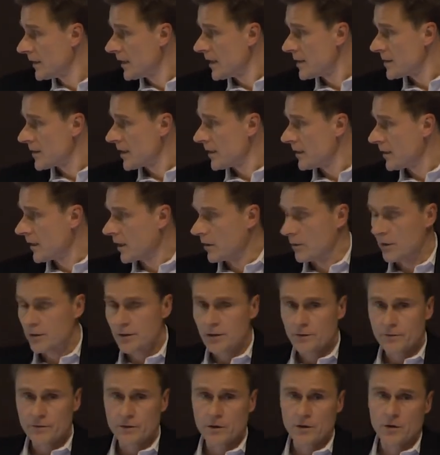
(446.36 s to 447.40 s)
And then our
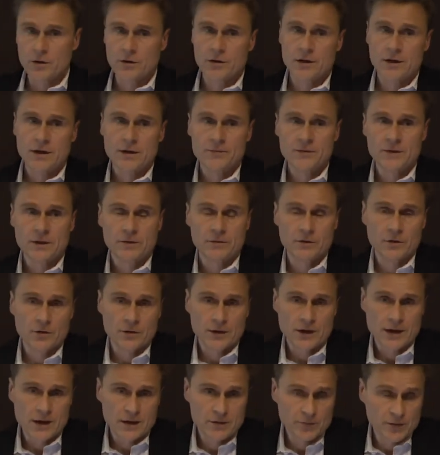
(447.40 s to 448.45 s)
Deflora,
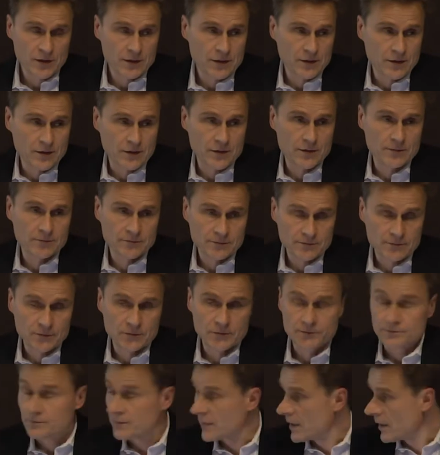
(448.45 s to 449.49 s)
Deflora has been in
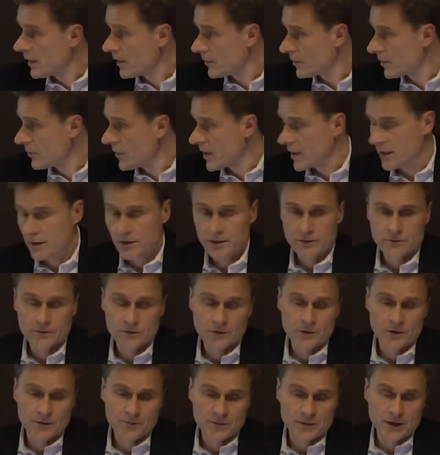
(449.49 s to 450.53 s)
the, on the market
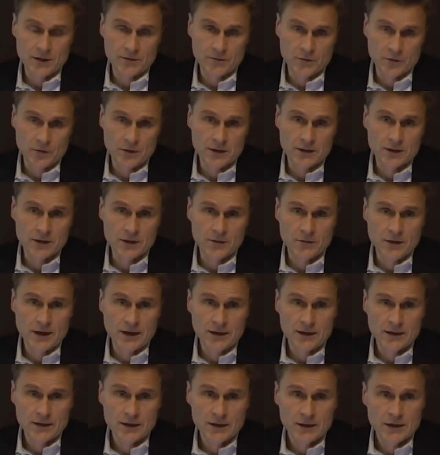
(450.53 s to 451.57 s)
for, for a little
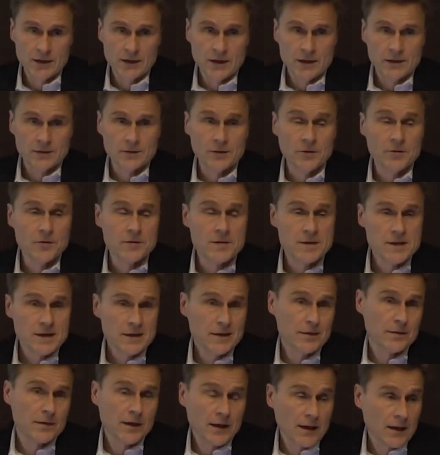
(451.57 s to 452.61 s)
while. So
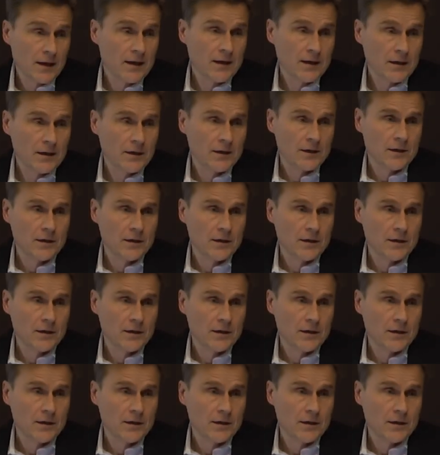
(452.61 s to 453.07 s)
these are